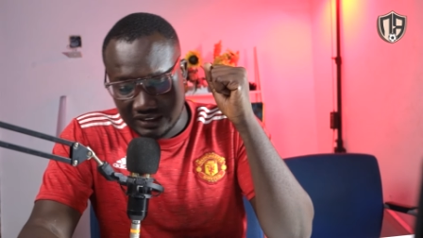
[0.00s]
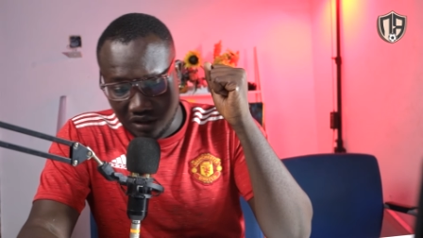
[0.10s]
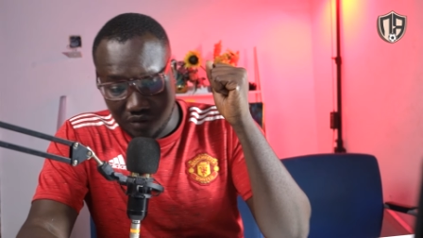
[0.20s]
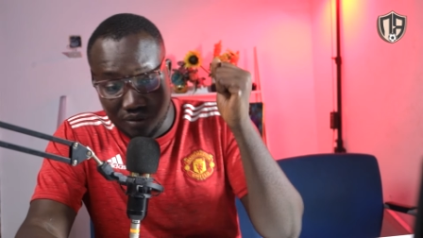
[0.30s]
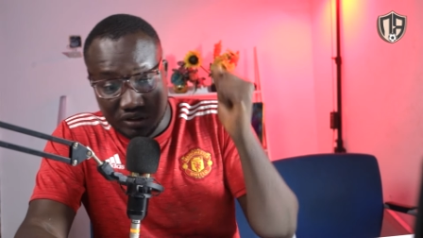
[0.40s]

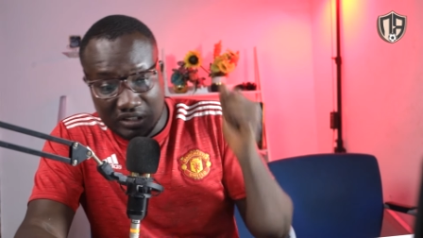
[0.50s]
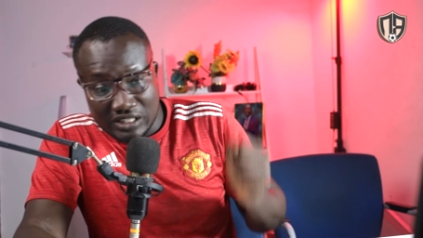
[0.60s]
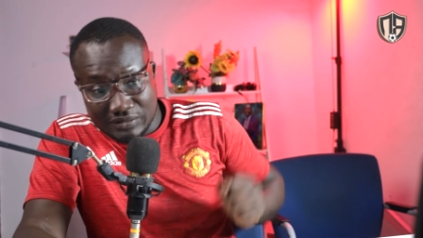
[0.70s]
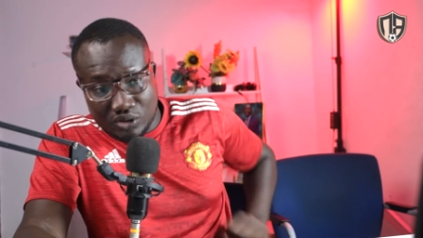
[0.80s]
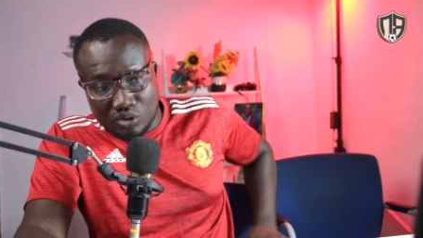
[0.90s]
Thank you for watching
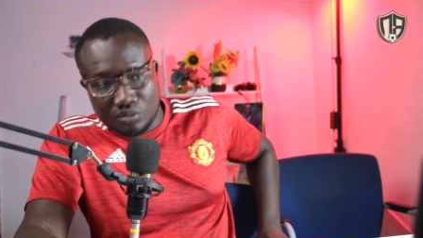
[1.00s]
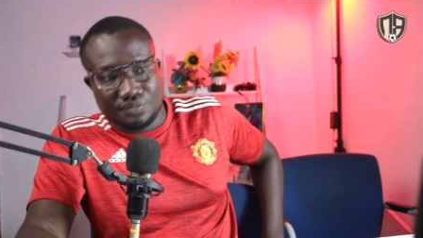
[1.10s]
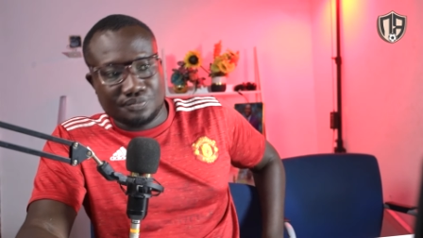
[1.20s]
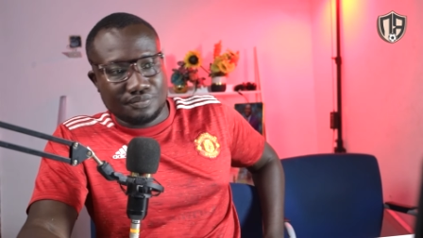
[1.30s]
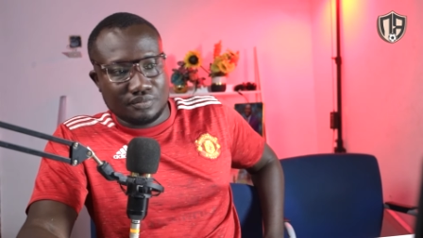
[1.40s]
this video.
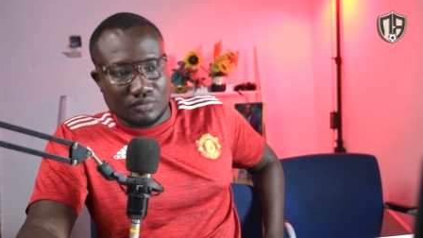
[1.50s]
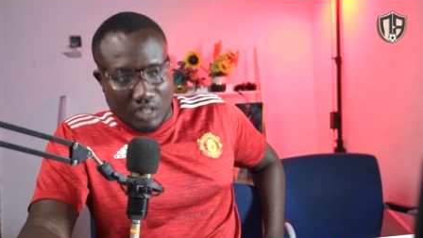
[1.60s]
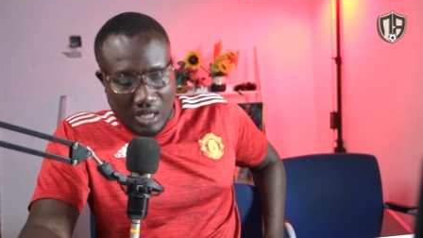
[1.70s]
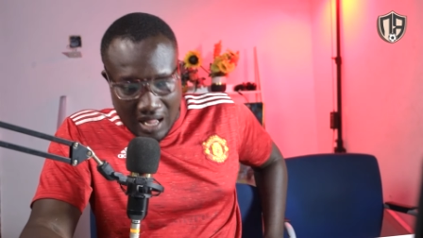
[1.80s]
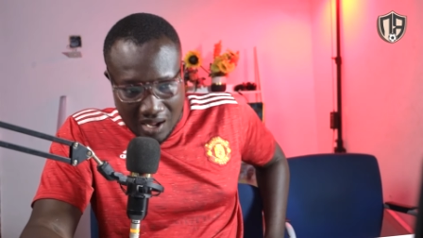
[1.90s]

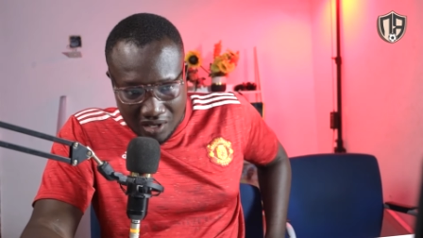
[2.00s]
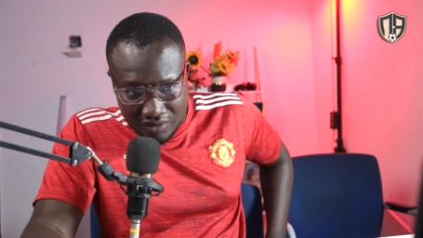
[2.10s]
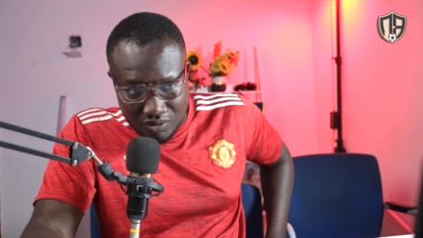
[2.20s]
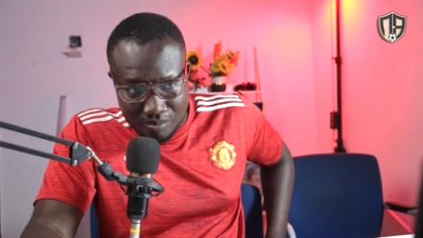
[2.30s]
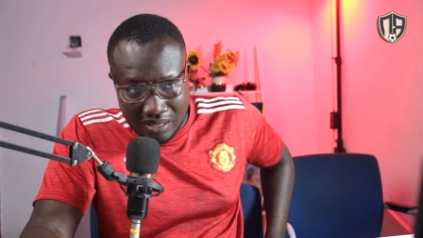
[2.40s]
I'll
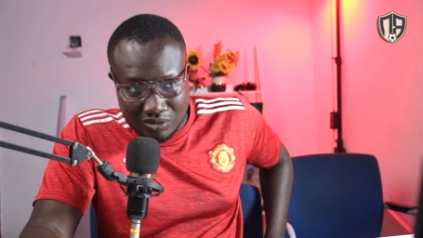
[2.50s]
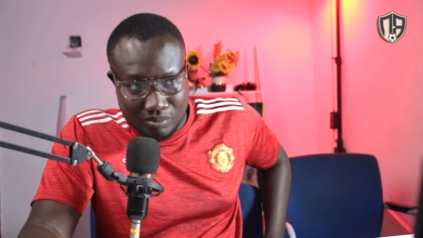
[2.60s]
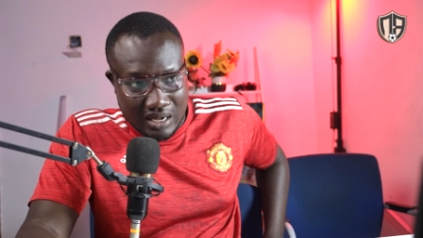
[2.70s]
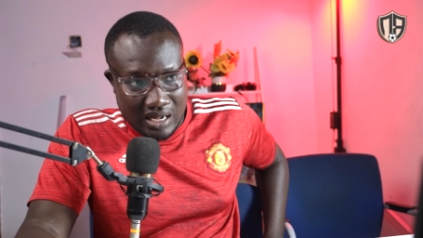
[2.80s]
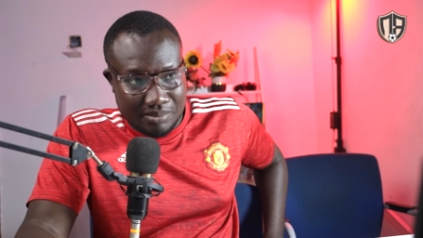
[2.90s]
give you
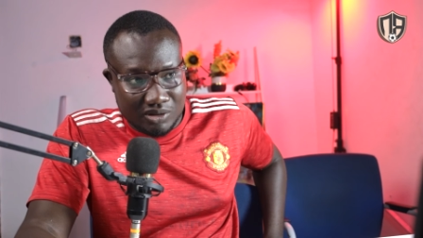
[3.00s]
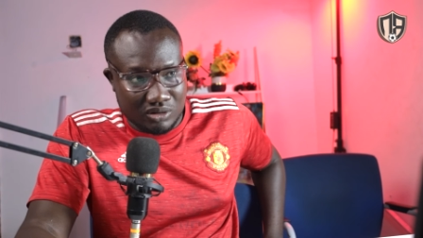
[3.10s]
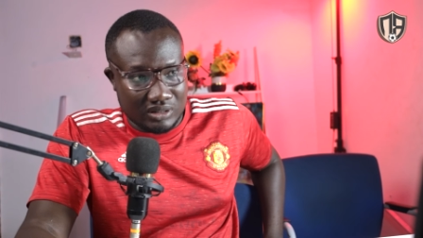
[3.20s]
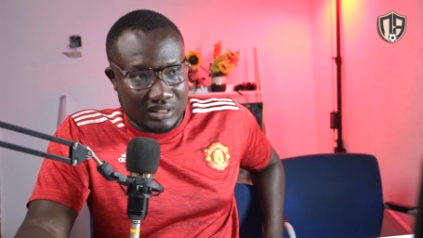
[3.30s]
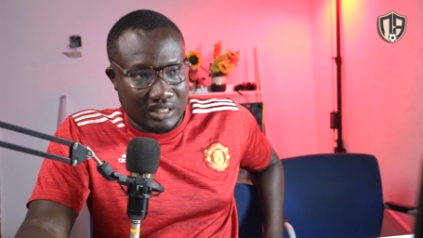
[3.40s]
back-to-back updates
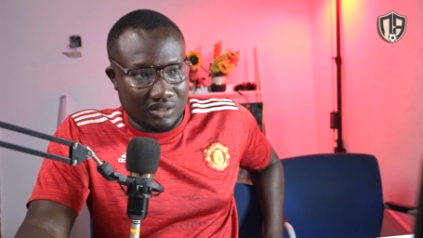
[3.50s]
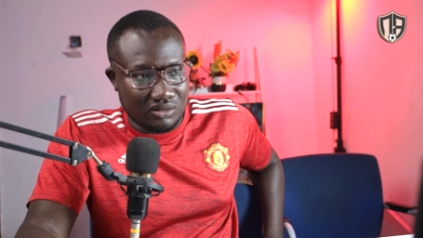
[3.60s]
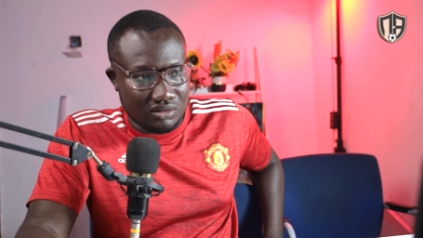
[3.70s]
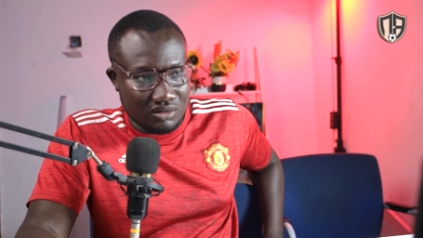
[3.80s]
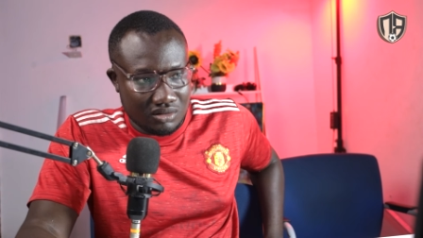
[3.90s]
on this
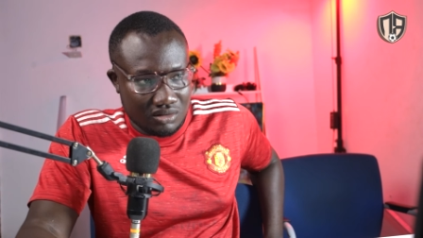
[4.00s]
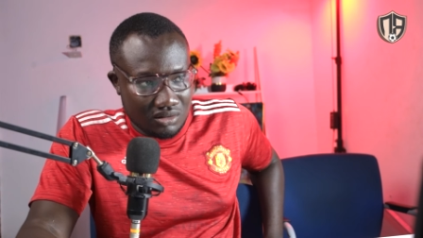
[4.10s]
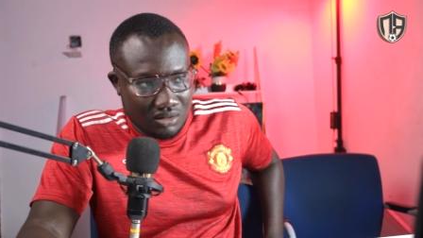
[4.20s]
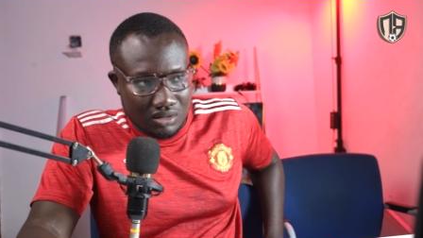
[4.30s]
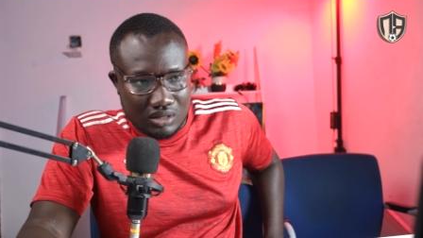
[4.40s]
channel.
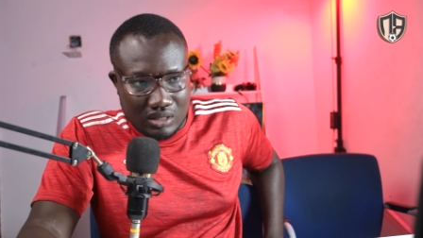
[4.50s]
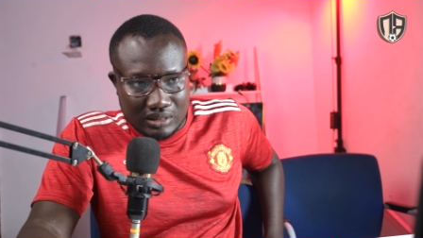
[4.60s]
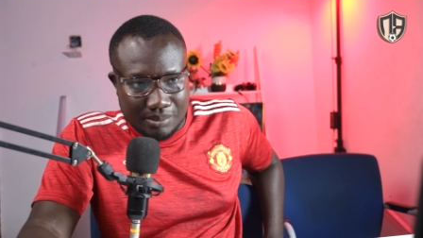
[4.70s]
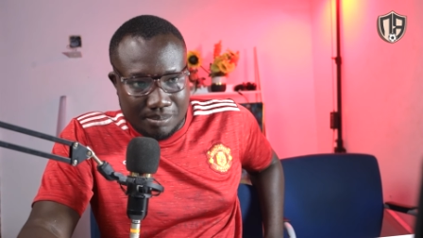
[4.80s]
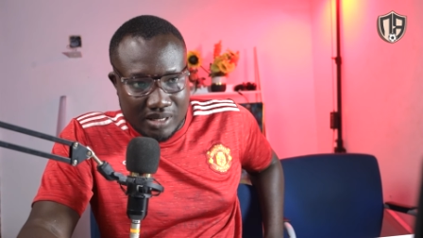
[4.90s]

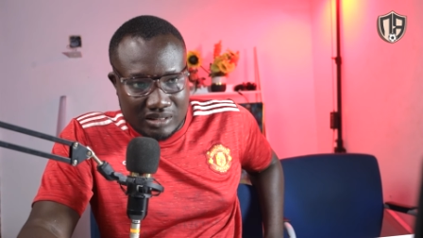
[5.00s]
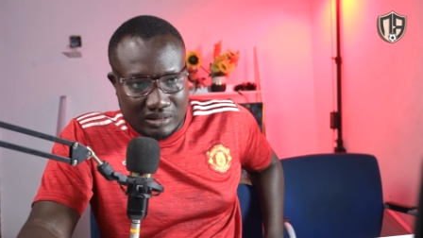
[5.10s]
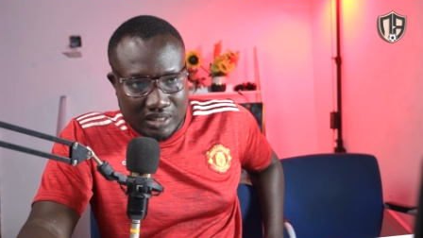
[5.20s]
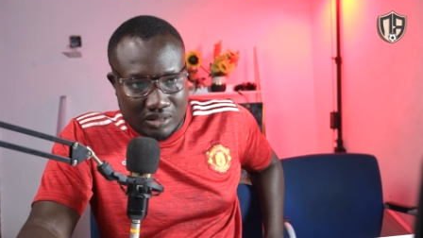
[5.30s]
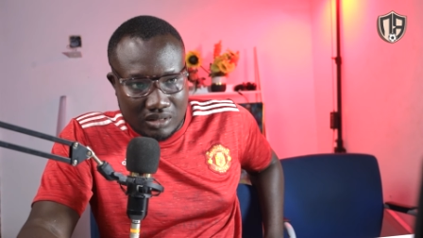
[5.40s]
The
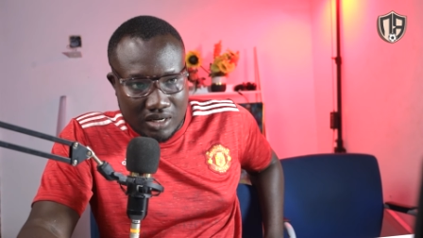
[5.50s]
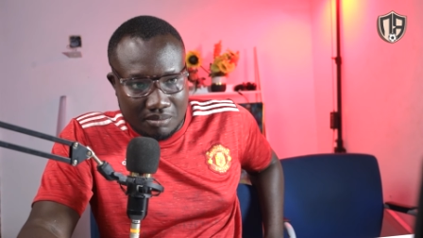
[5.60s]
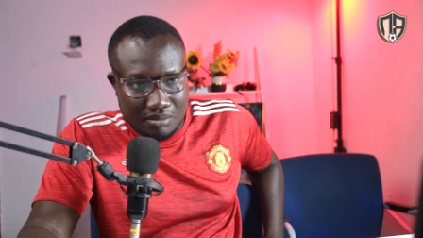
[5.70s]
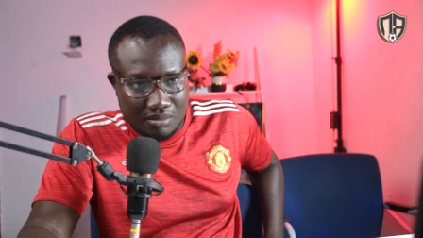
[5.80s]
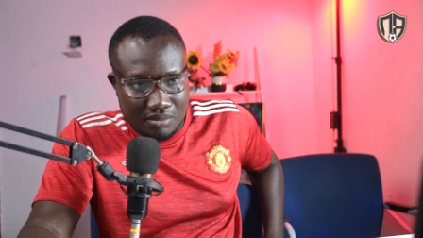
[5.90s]
best yet to come.